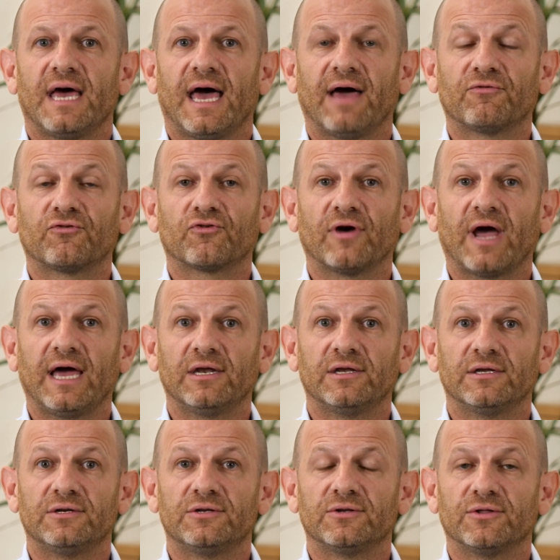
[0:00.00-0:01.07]
have
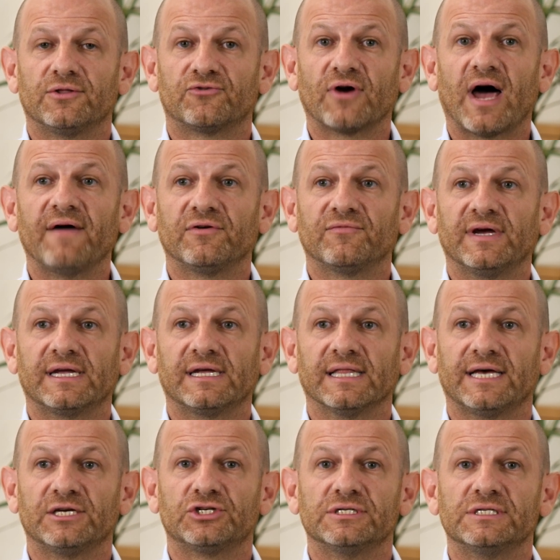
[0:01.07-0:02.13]
created the driving
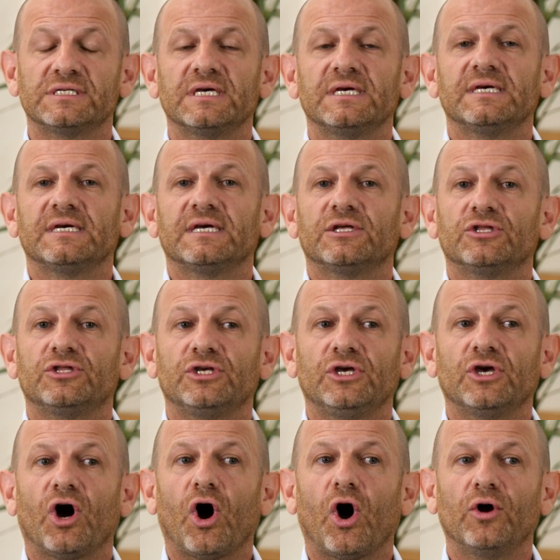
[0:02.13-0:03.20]
regulations,
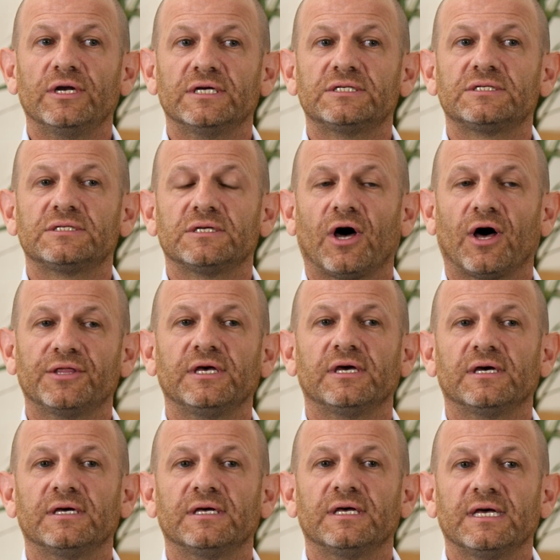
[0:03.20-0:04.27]
the onus of
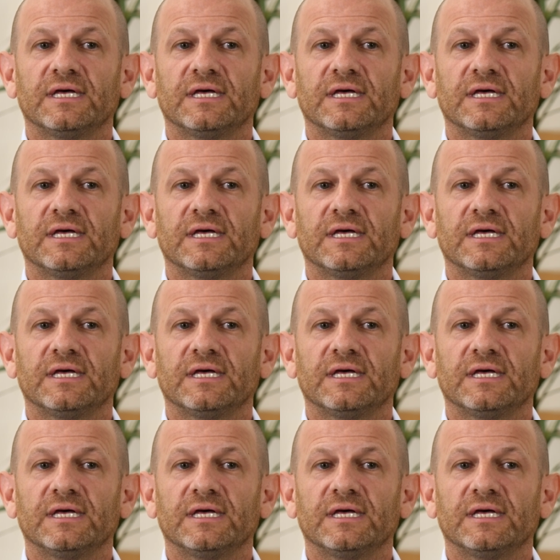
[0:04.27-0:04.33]
the